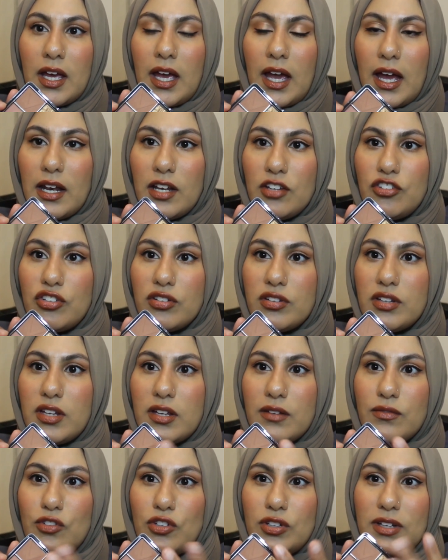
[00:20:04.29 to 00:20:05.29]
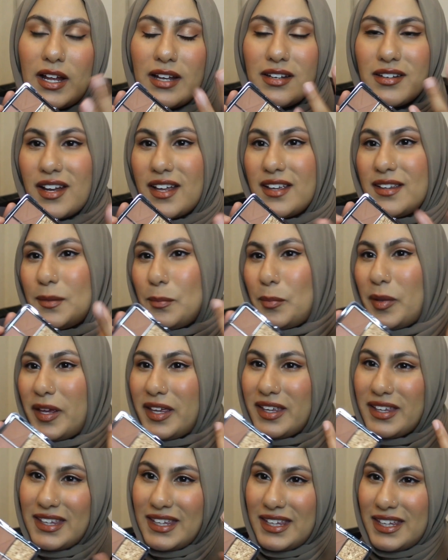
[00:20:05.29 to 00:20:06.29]
and it just gives you that nice
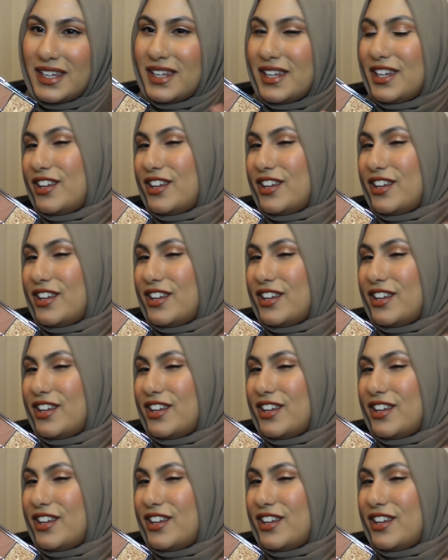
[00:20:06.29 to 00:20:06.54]
pinky